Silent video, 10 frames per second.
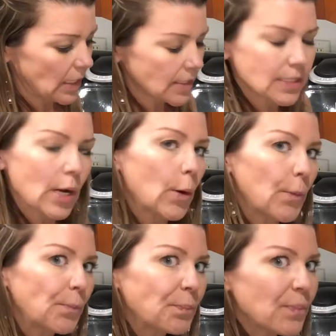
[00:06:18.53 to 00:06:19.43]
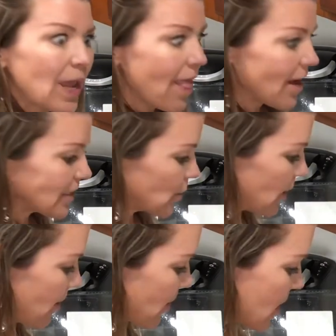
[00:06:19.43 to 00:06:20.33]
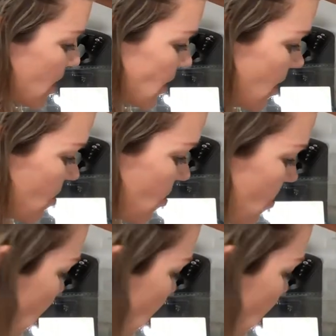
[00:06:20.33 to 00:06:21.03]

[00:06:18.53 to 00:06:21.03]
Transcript: So that's what I'm gonna do.